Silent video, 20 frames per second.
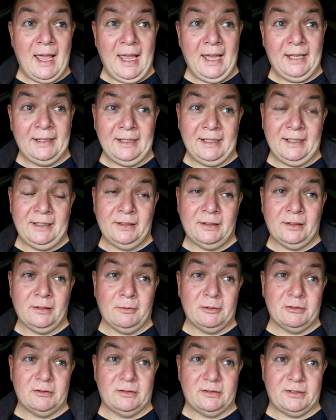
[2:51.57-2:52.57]
And then
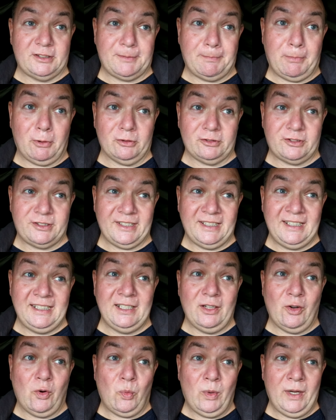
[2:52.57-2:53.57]
spot
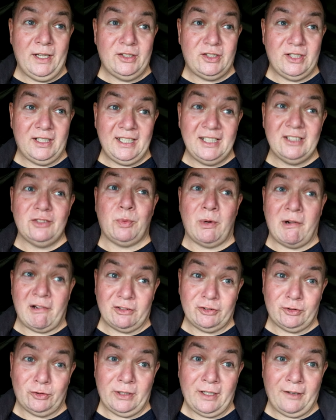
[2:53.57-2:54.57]
C, which is where I
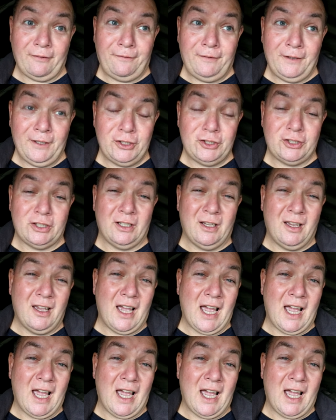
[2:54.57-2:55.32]
saw that fish,